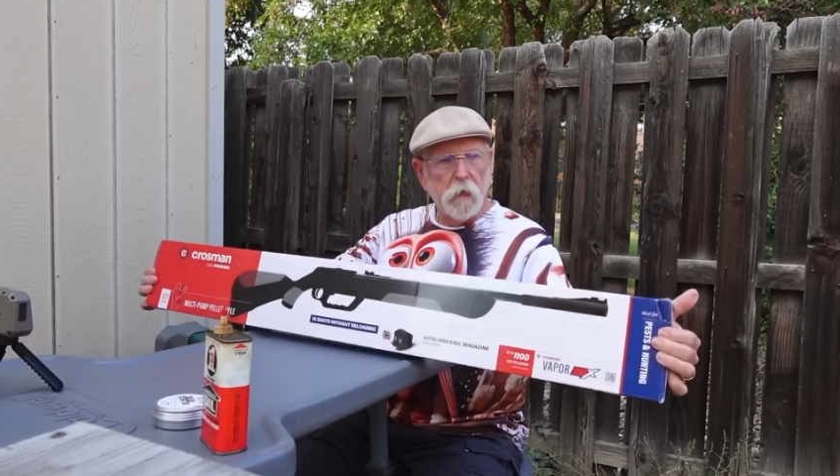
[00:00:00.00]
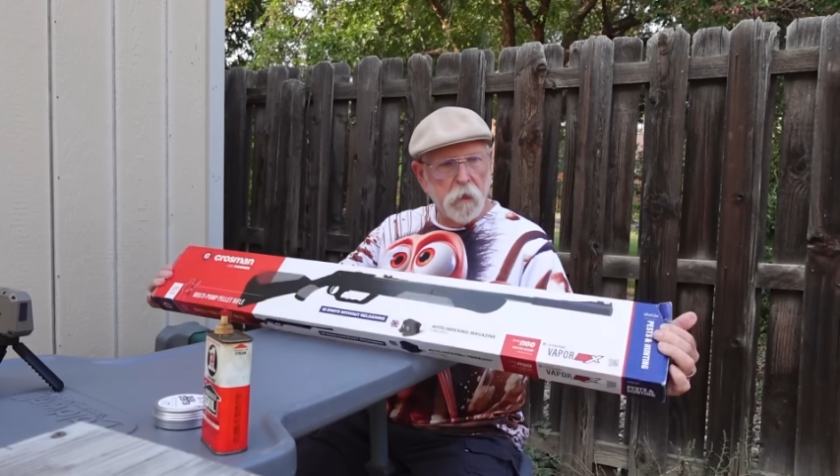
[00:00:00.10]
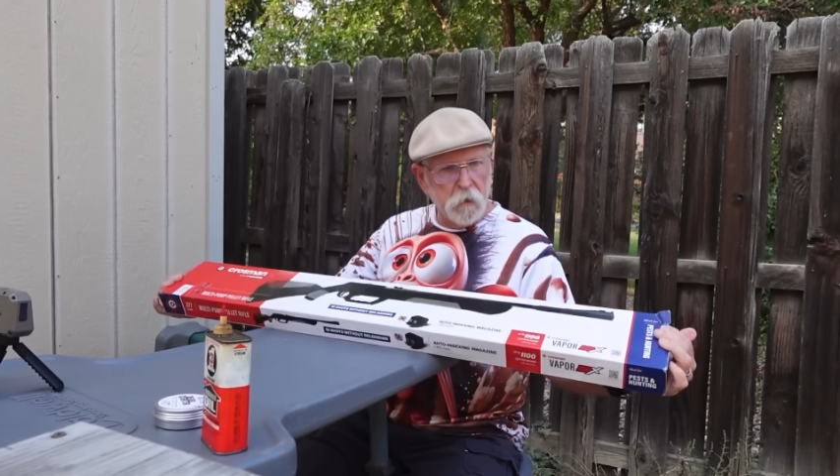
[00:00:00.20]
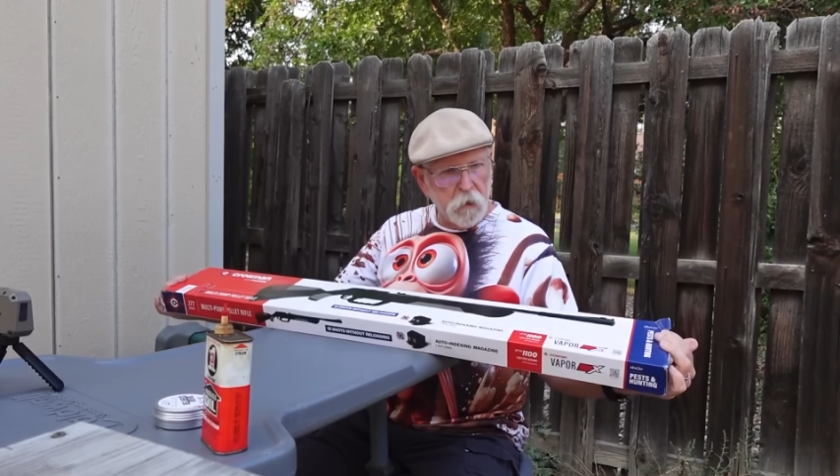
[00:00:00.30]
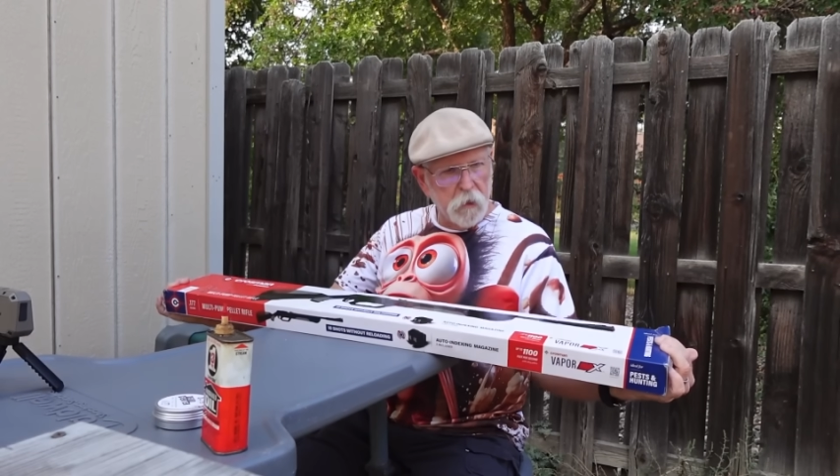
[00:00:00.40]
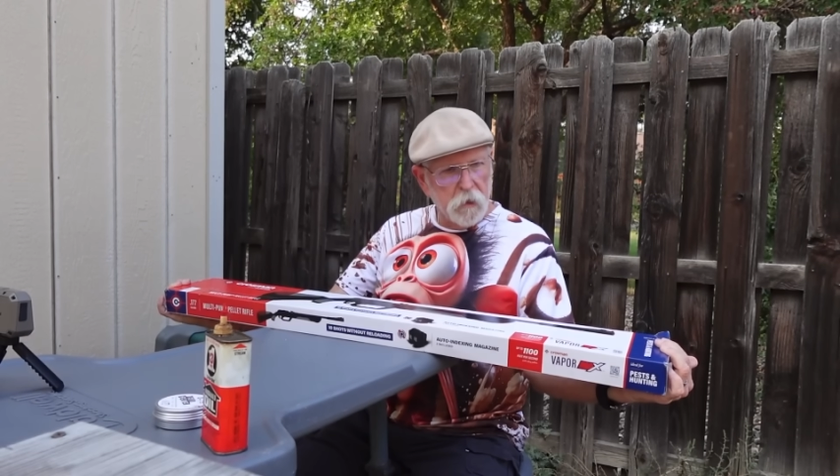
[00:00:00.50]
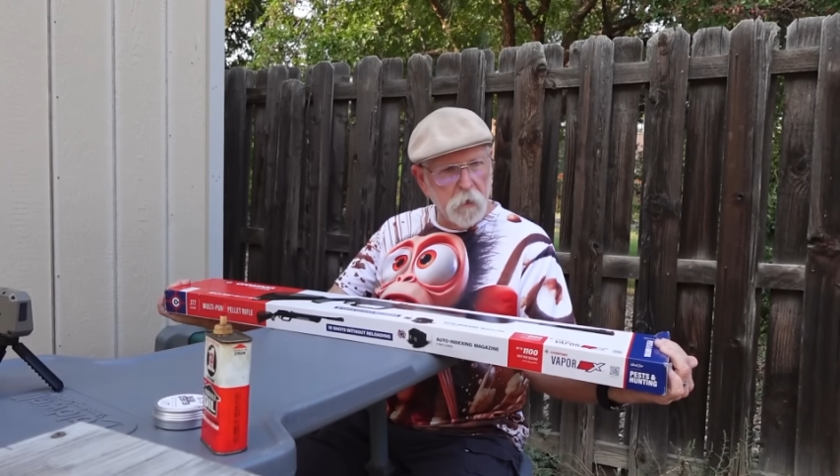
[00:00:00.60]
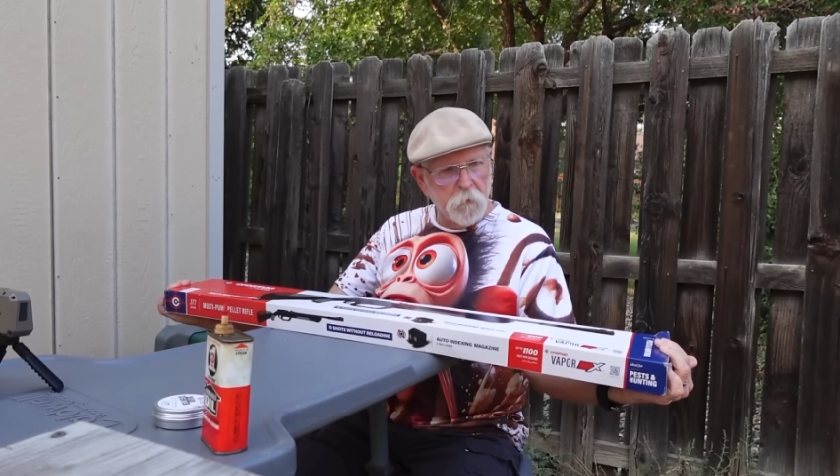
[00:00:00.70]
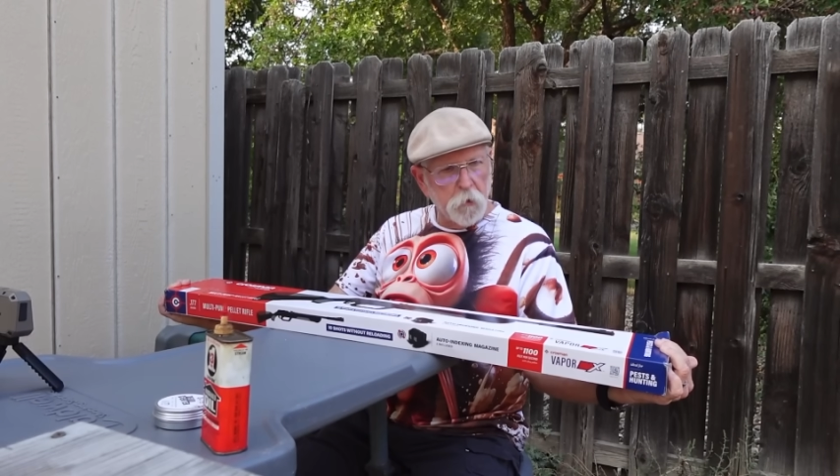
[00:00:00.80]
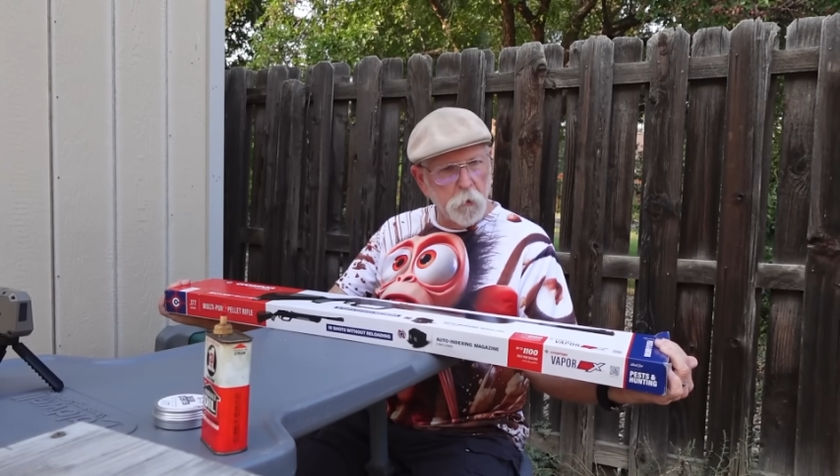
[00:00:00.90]
It says
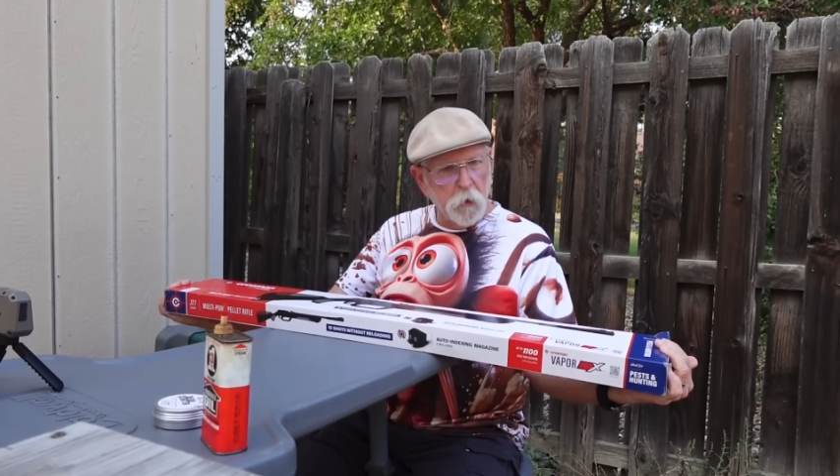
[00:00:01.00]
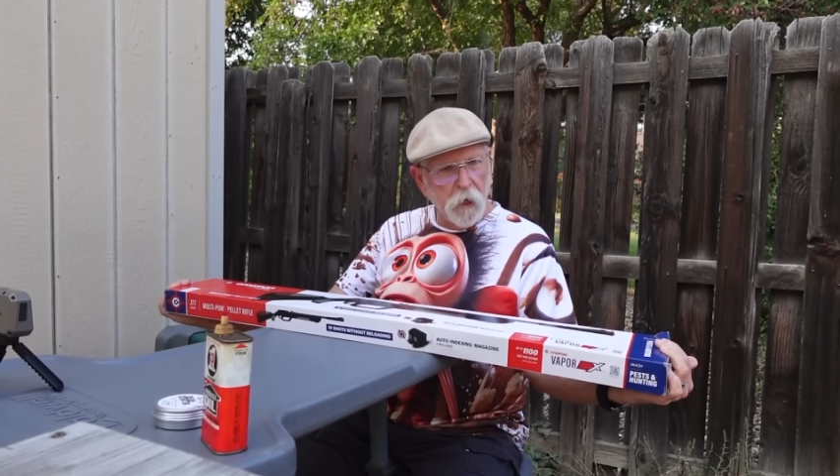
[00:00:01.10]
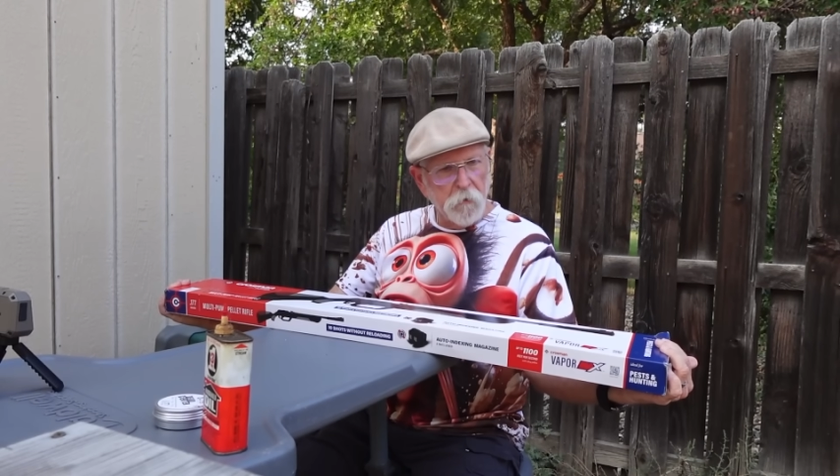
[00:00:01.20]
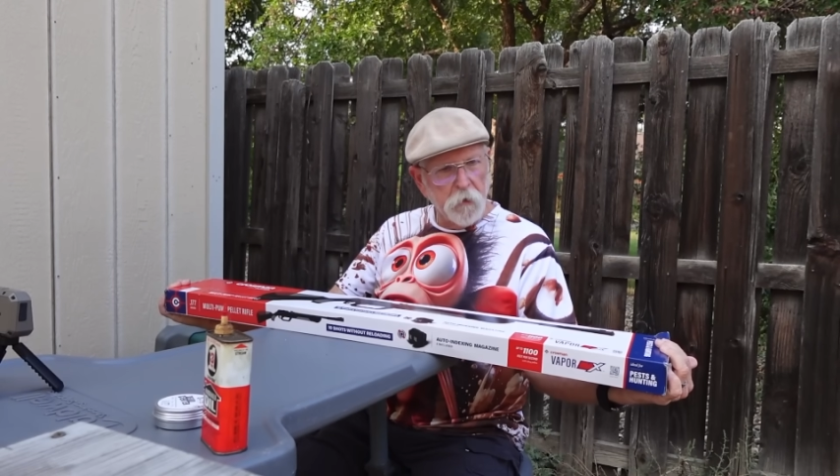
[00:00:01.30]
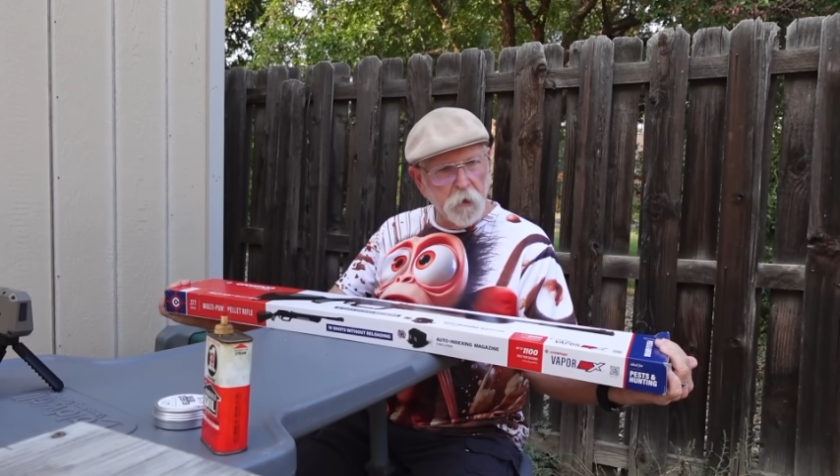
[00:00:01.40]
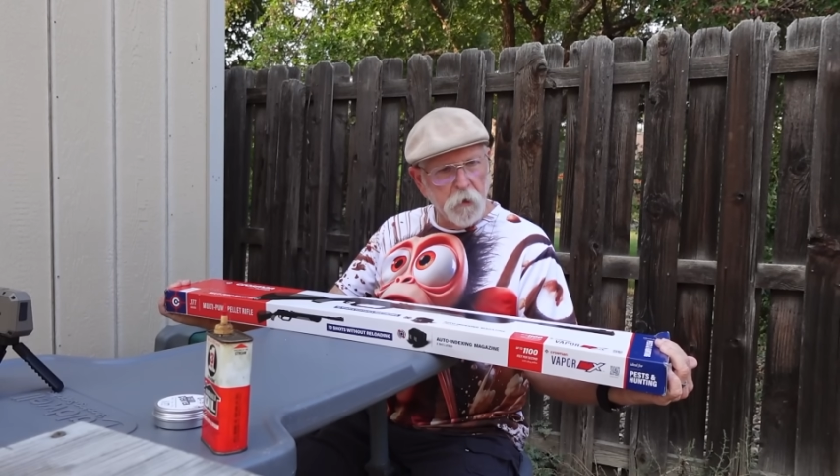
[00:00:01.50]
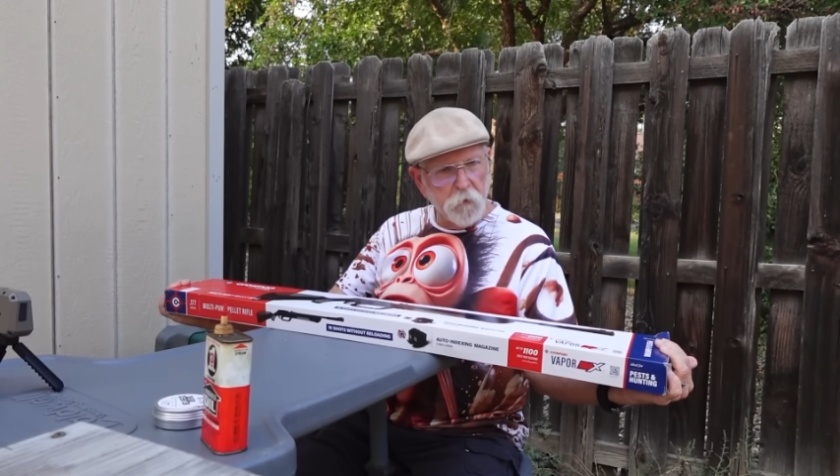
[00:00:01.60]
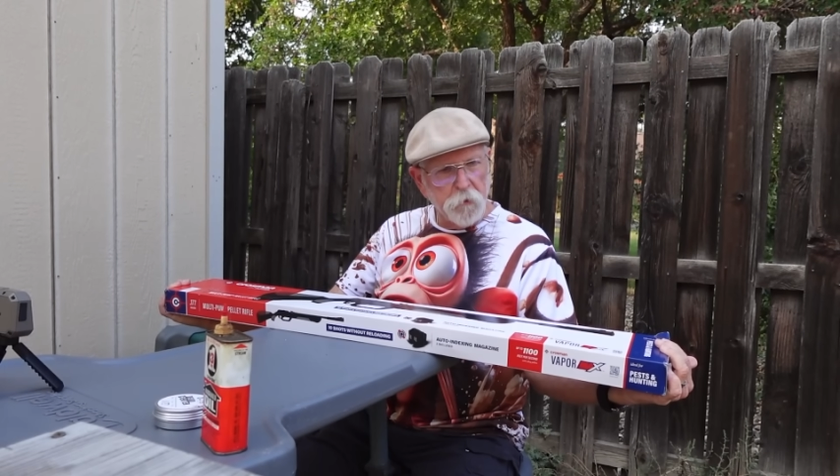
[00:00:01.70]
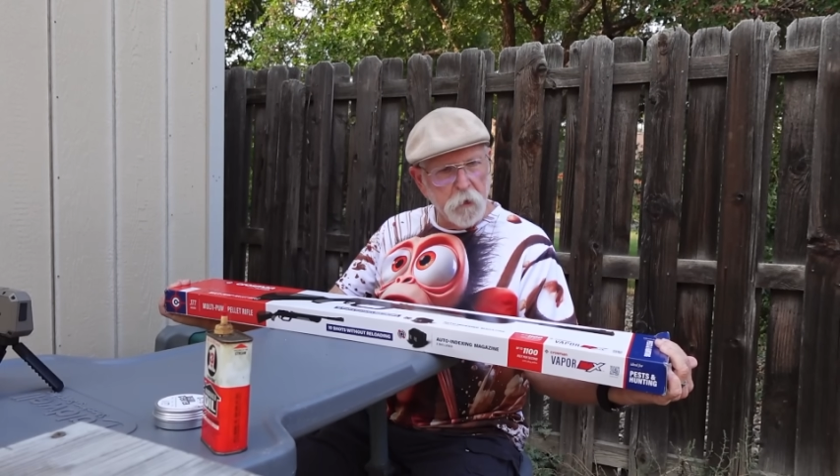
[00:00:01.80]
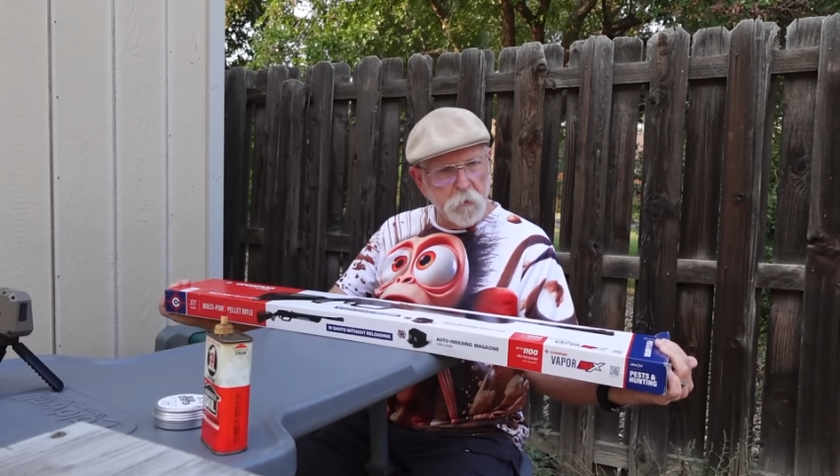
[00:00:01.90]
up to 1100 feet